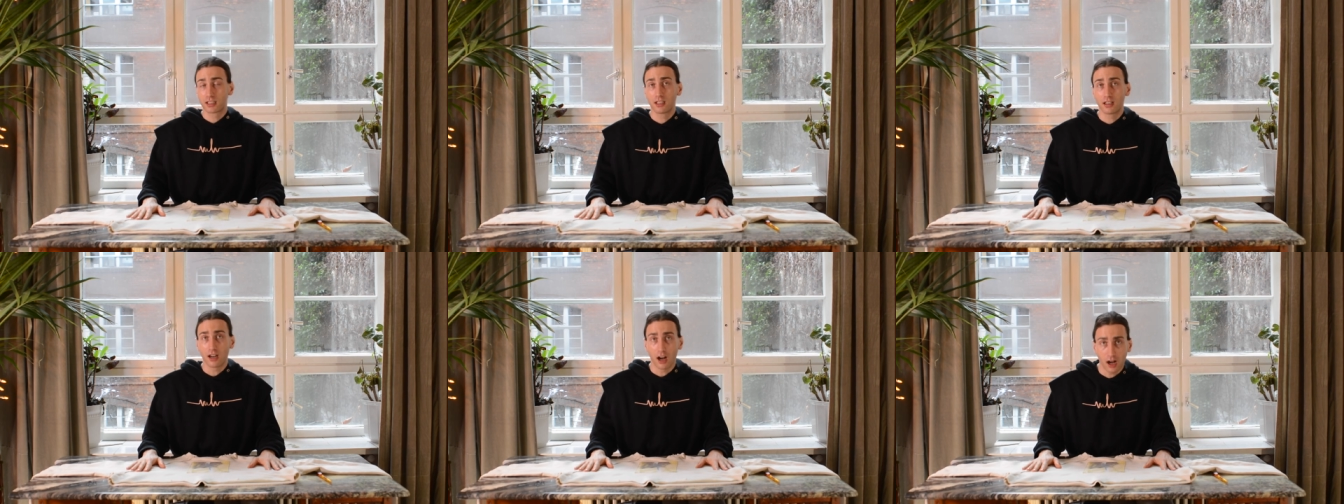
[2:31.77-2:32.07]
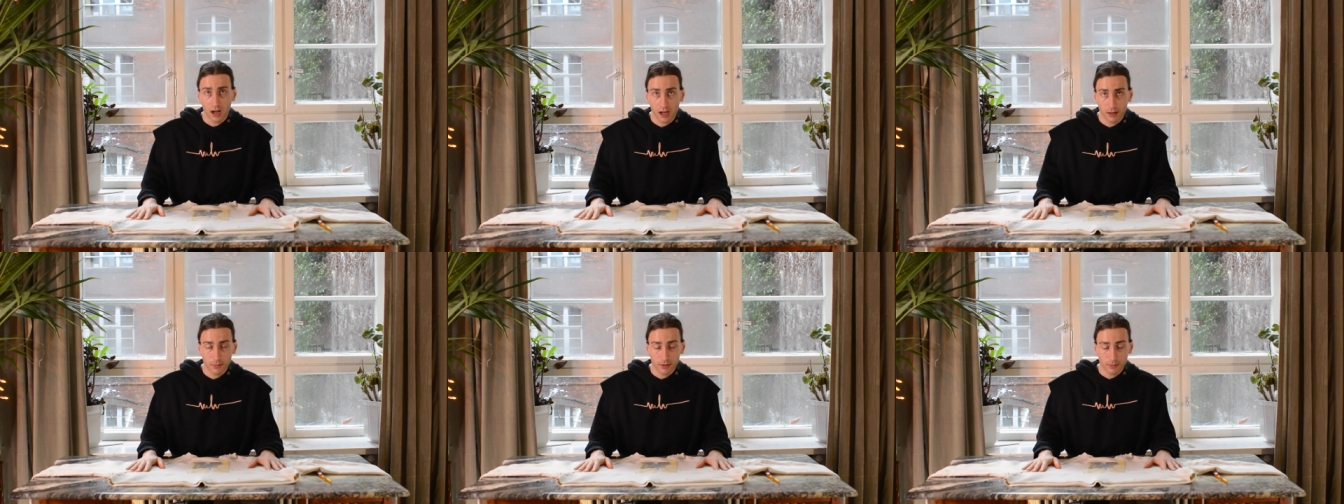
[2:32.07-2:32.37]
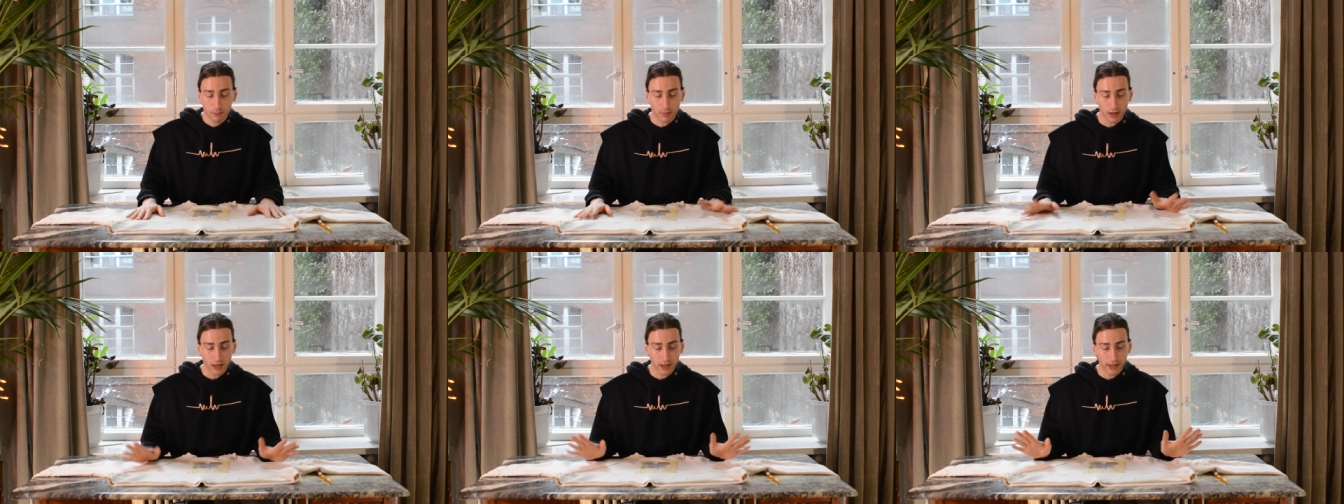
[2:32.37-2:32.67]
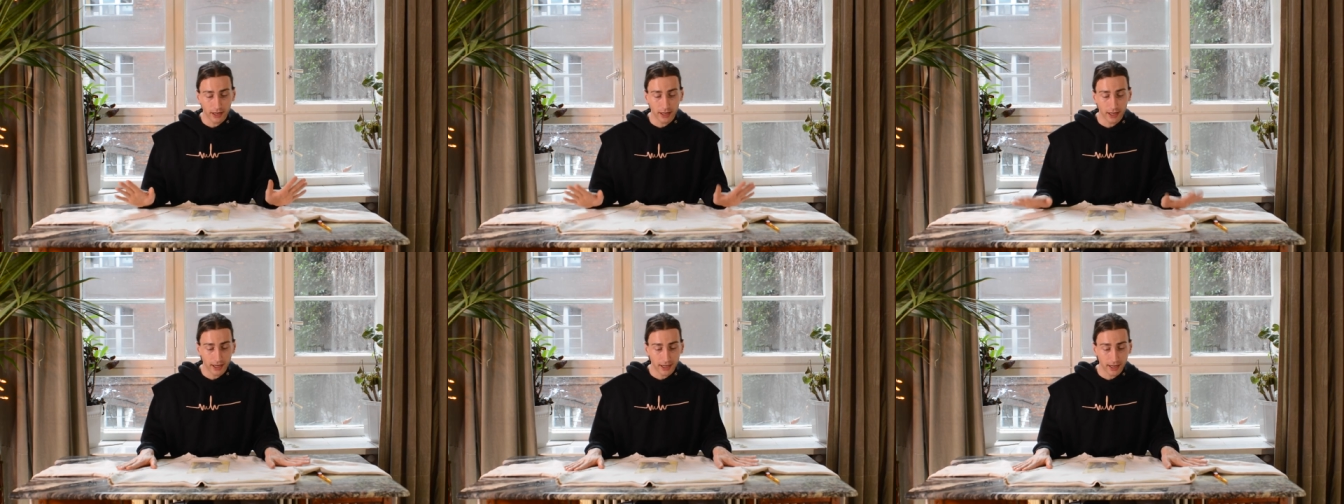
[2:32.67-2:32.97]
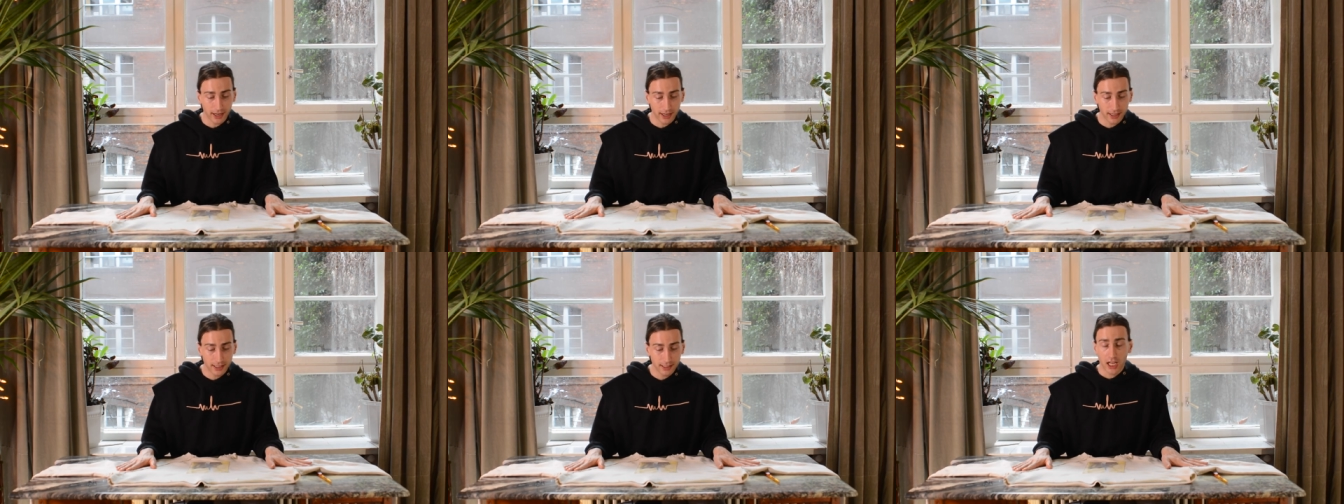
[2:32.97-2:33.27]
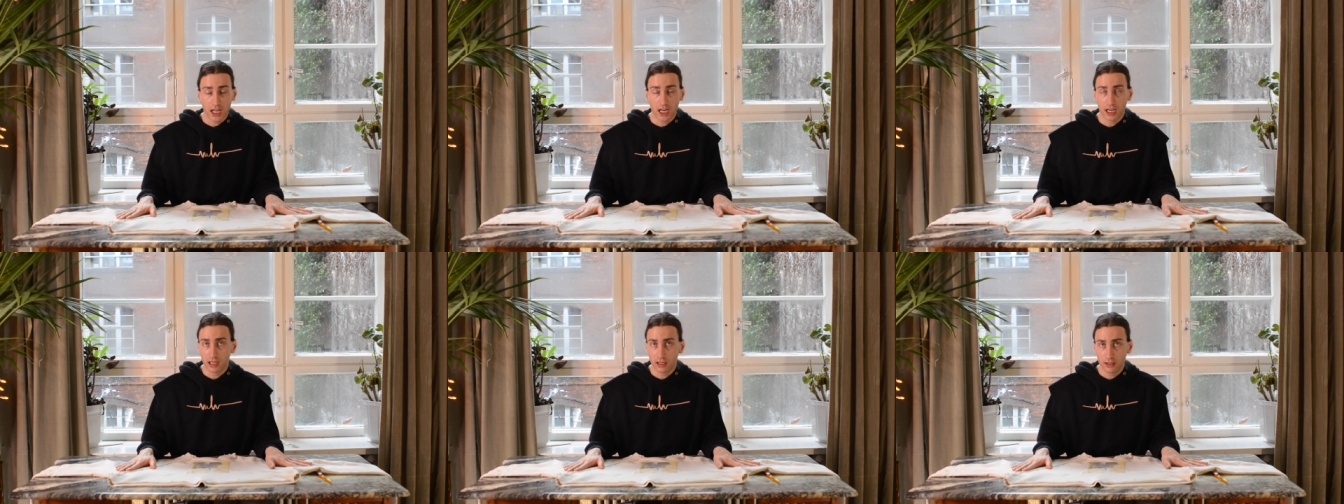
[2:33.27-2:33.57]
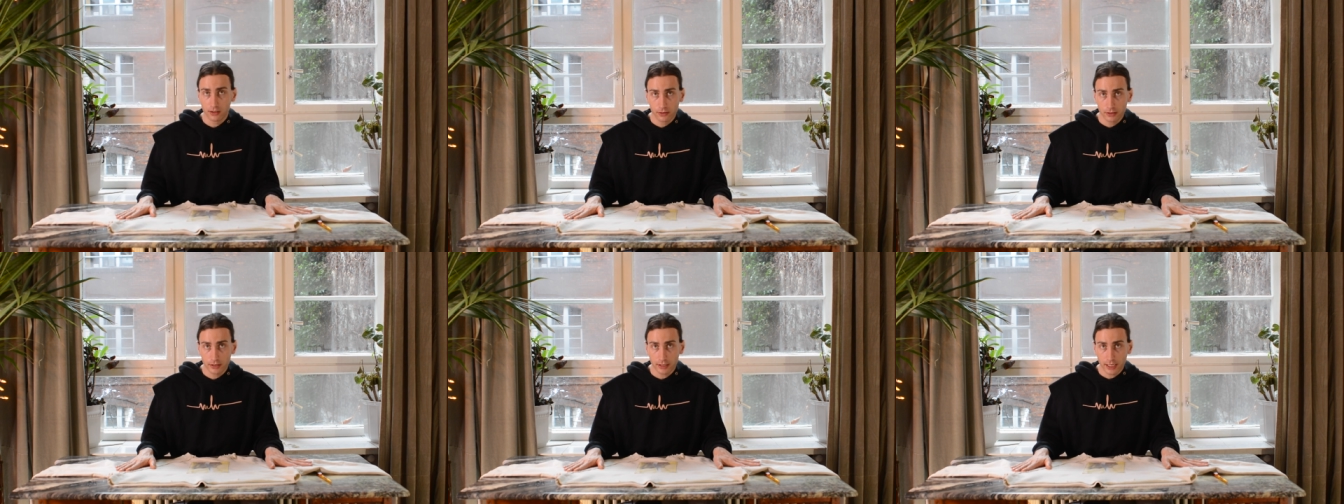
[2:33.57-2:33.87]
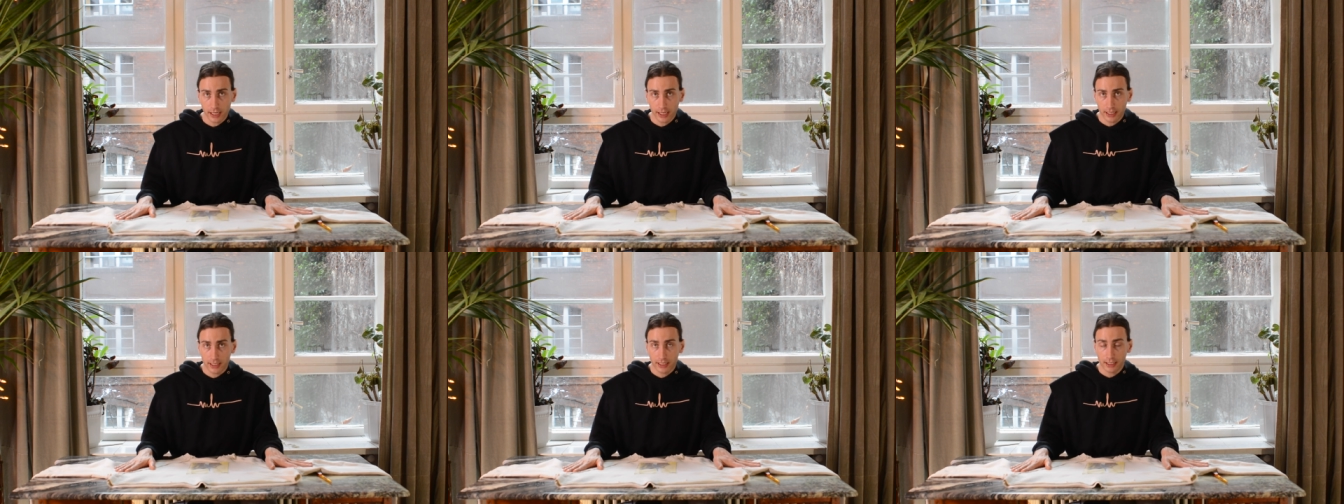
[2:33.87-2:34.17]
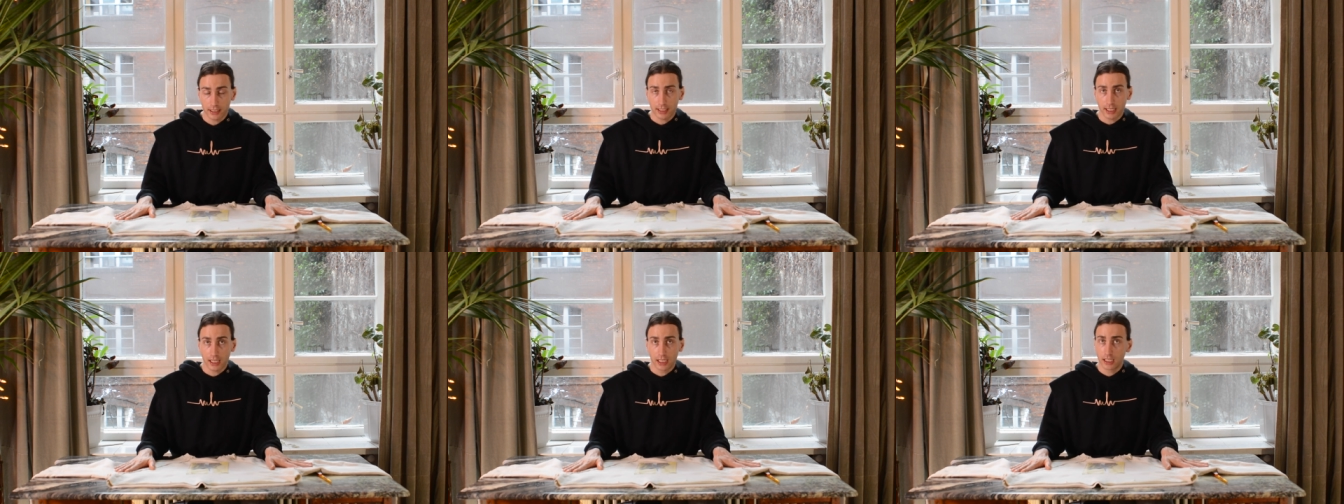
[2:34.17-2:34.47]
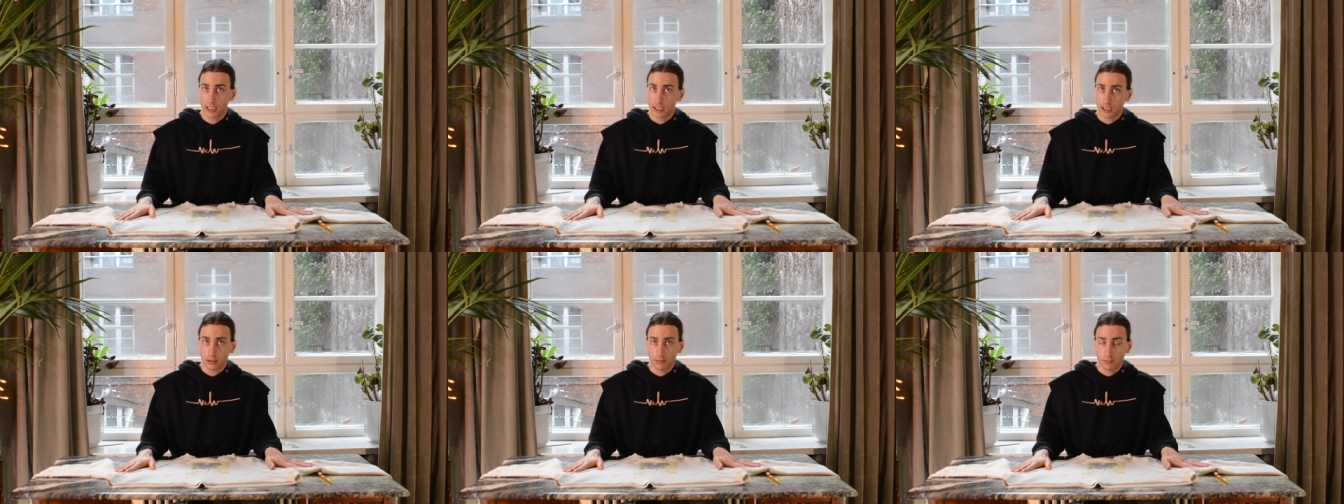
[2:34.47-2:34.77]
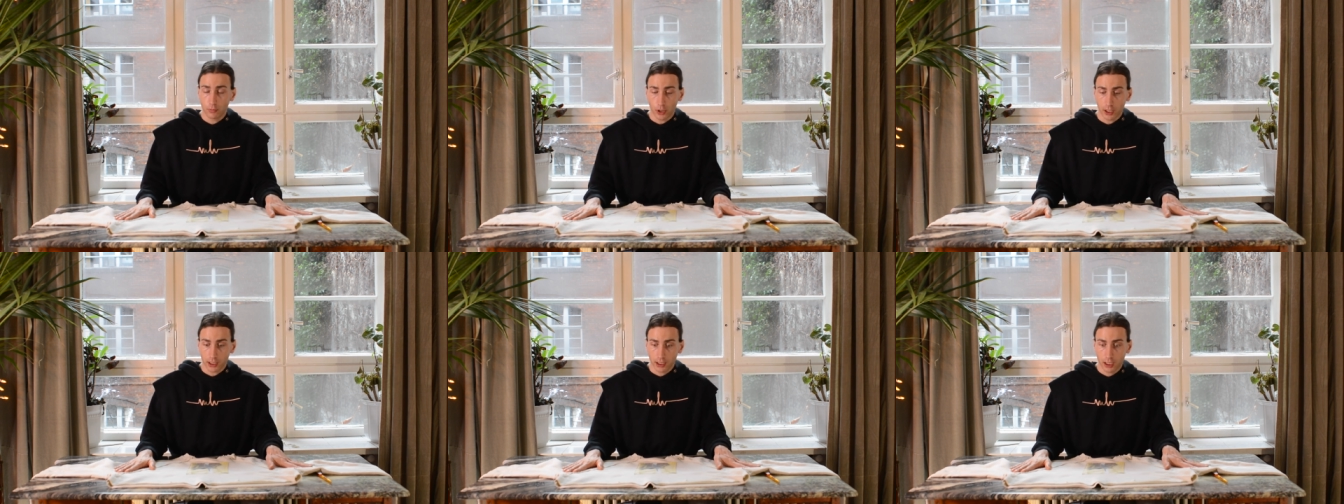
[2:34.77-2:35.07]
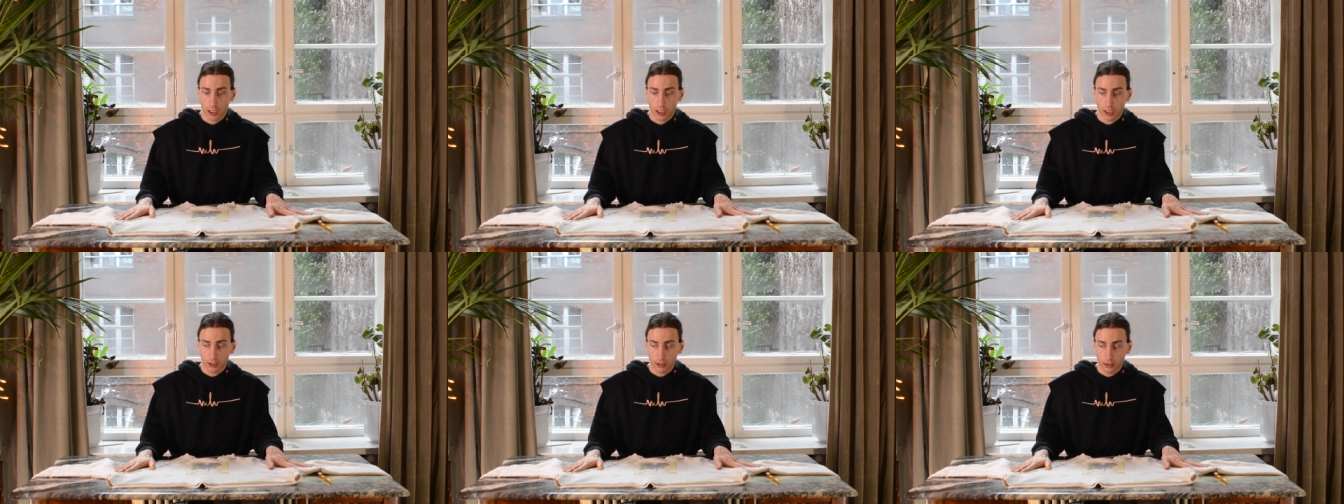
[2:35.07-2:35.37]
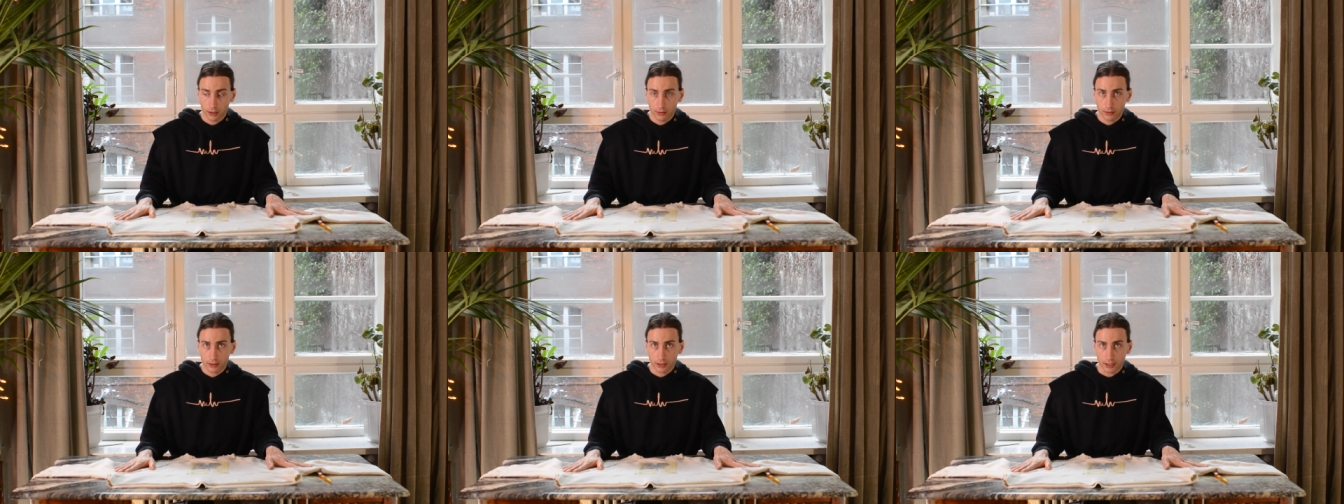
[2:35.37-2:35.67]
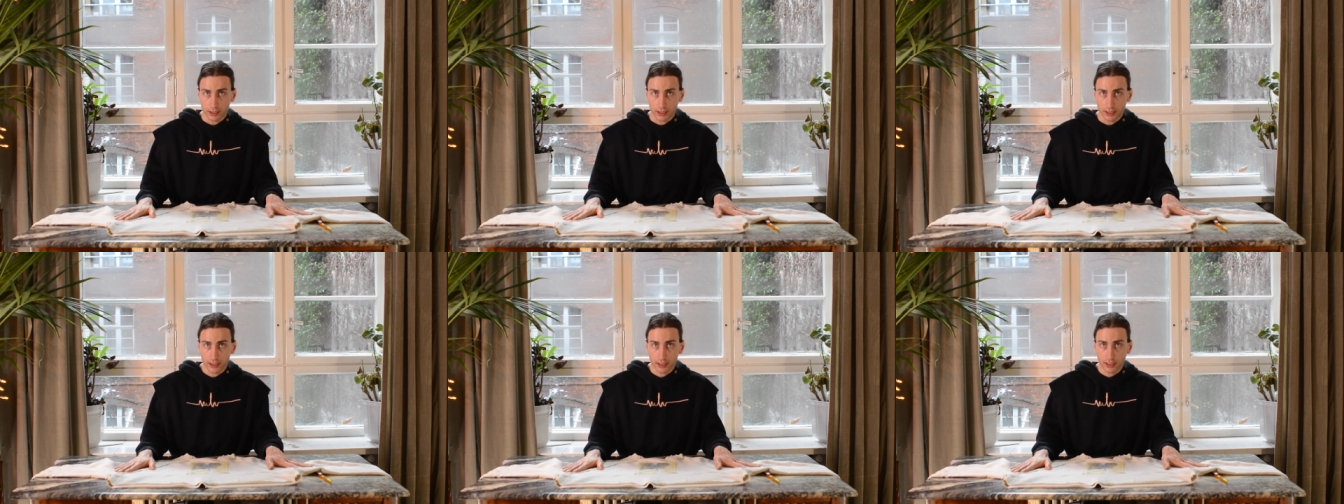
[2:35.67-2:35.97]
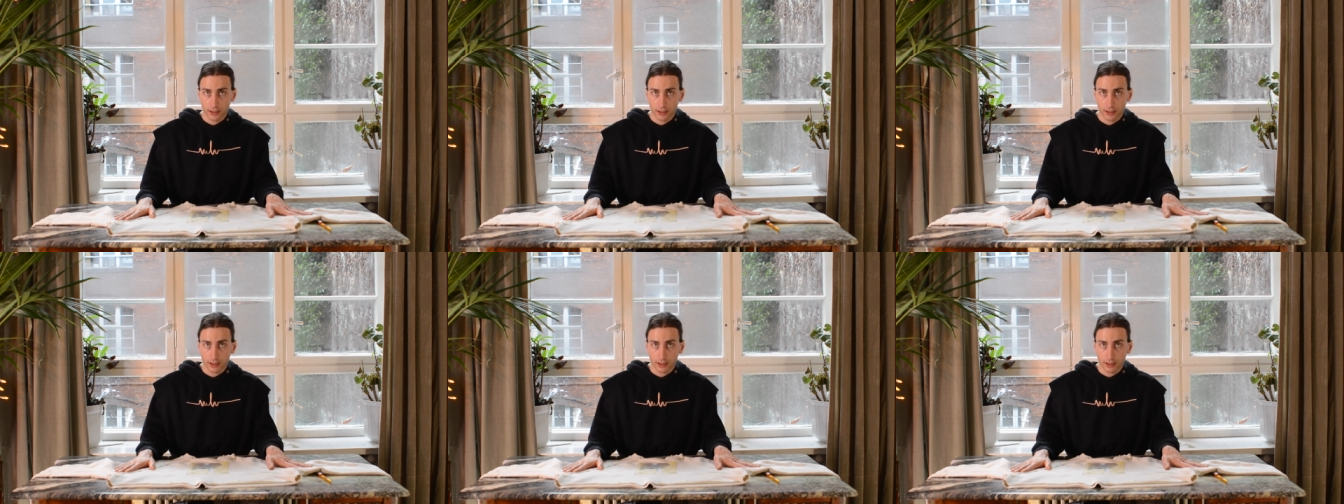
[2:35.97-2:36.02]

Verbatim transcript: garment by hand and looked at it a little more closely,